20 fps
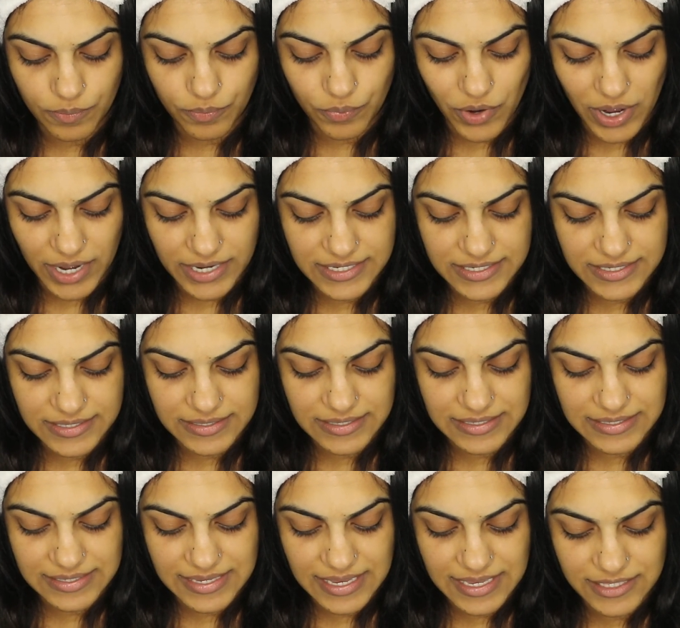brighten the
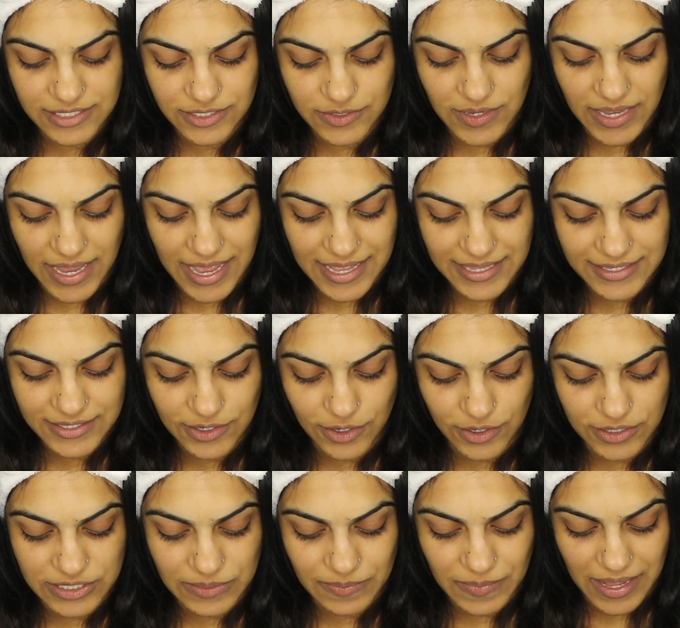skin. So it has
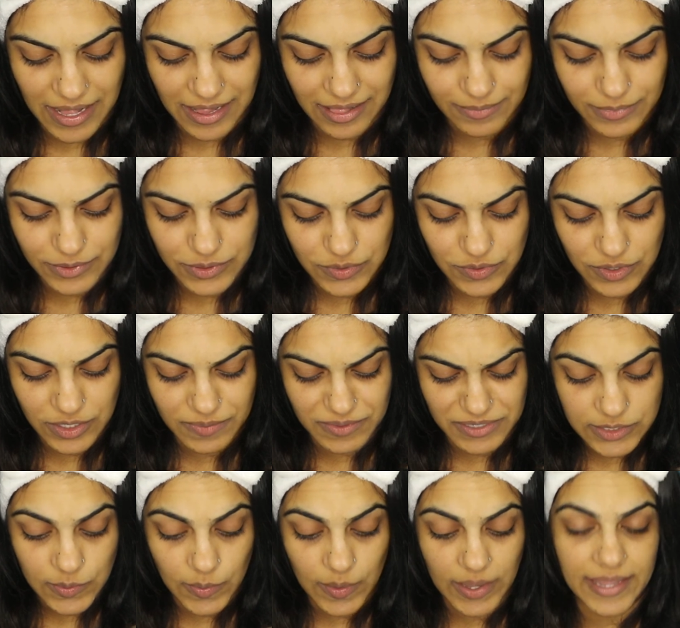got some almond oil,
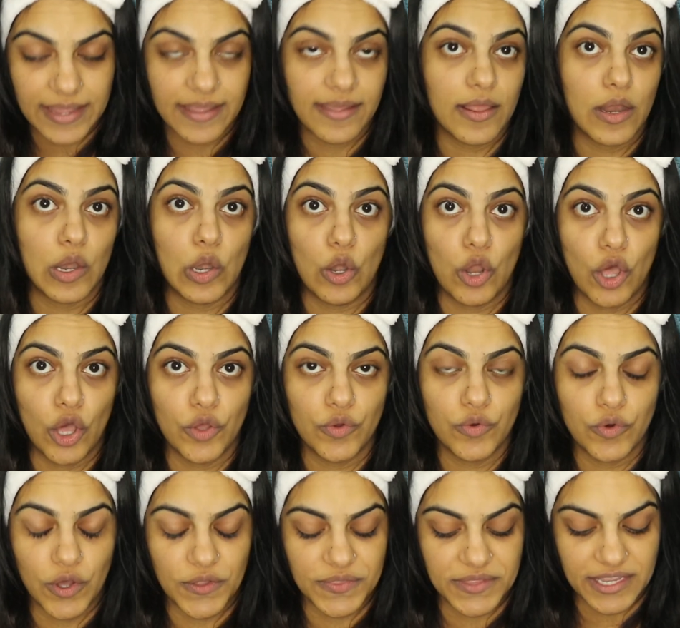but quite
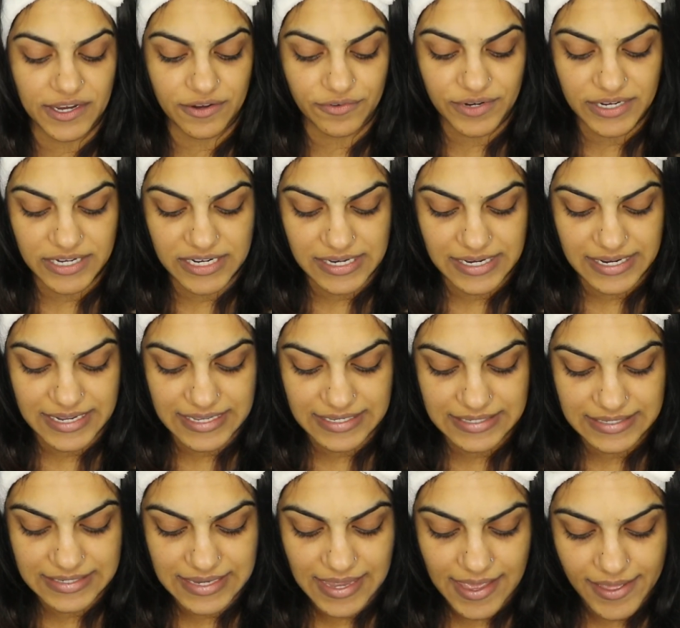low on the ingredient
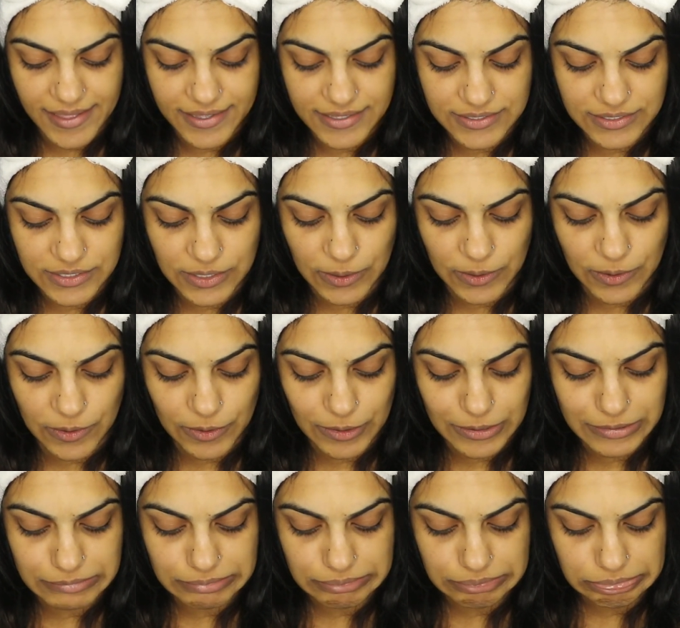list, so
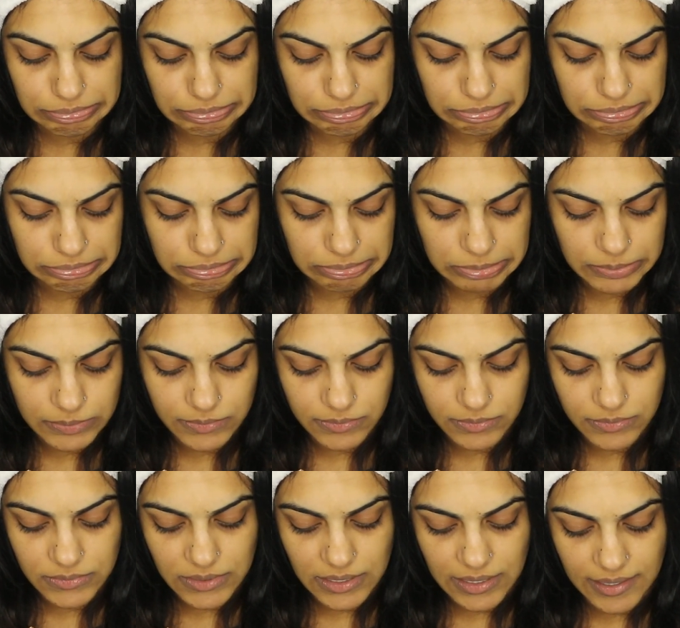
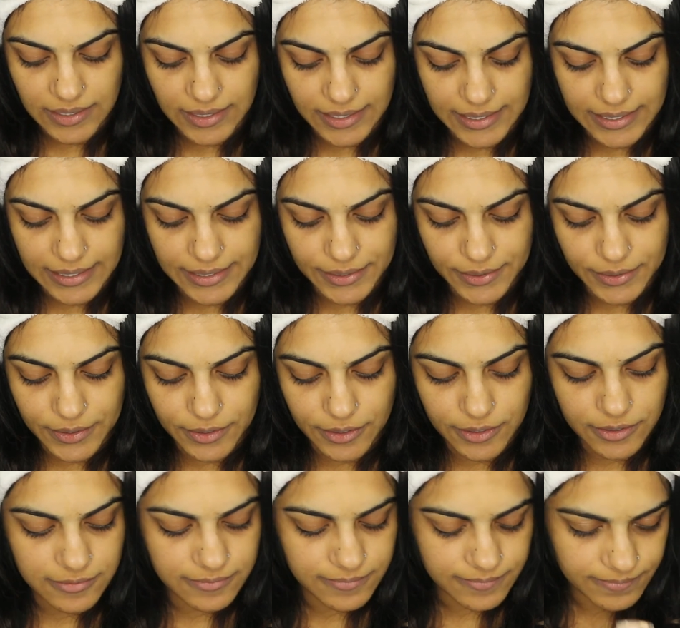I don't
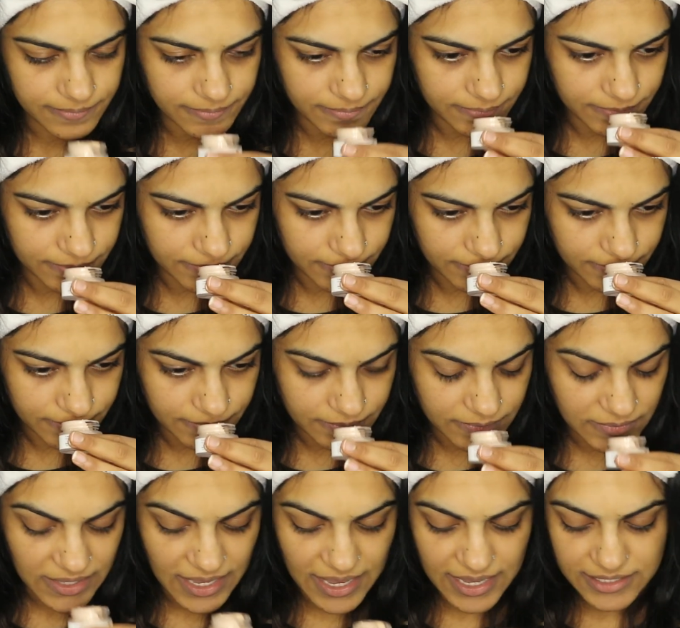know.
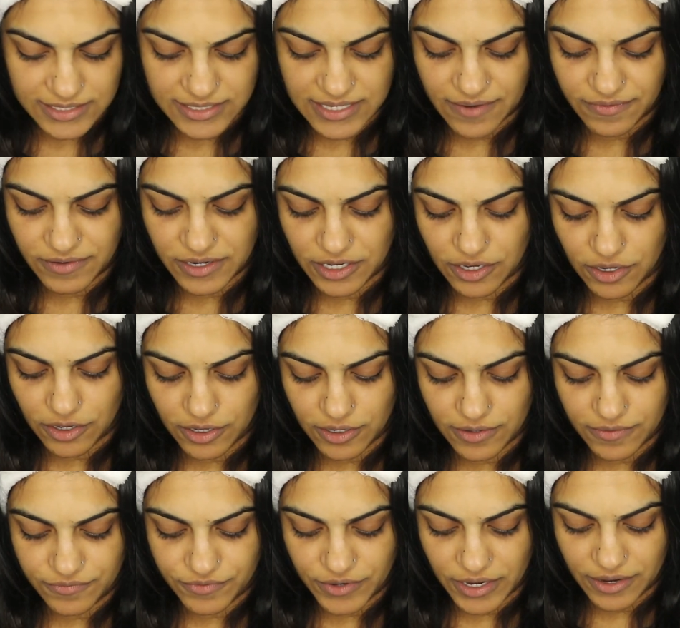Yeah, it's definitely got
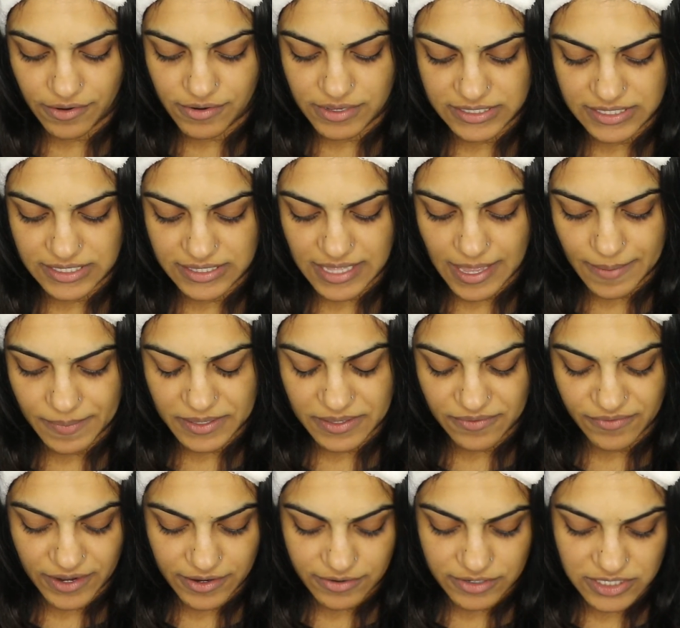fragrance in there, but the
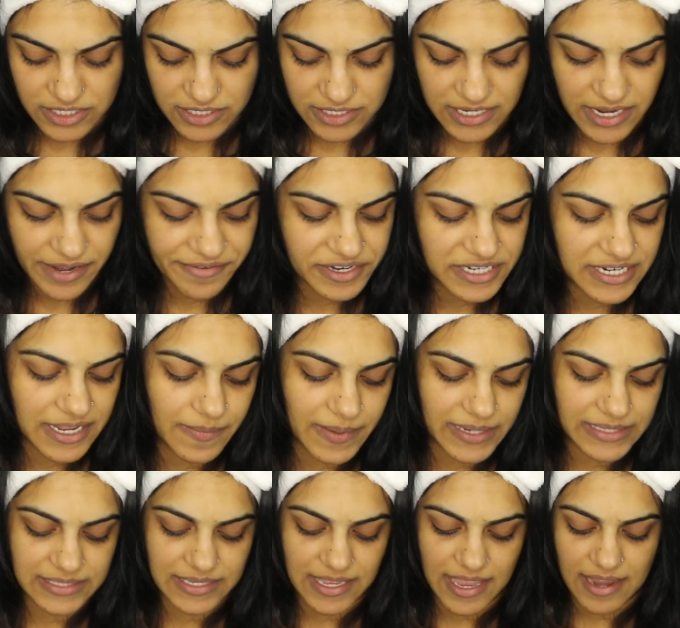fragrance doesn't irritate
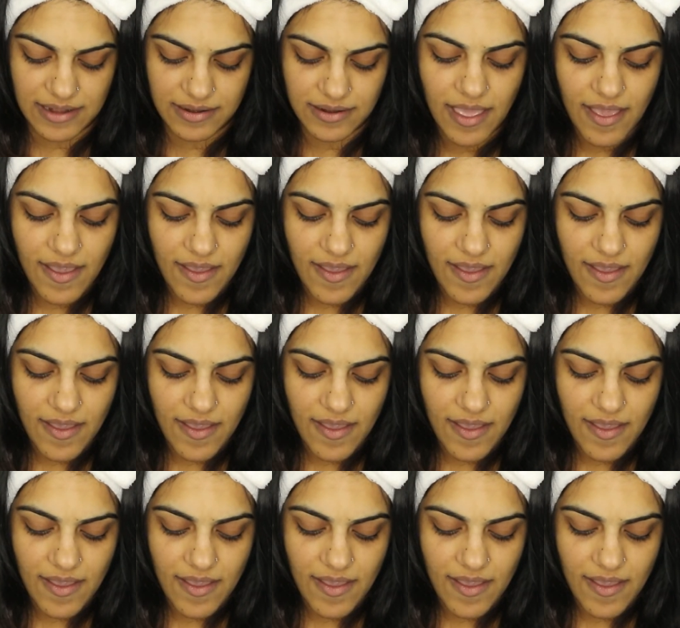my skin.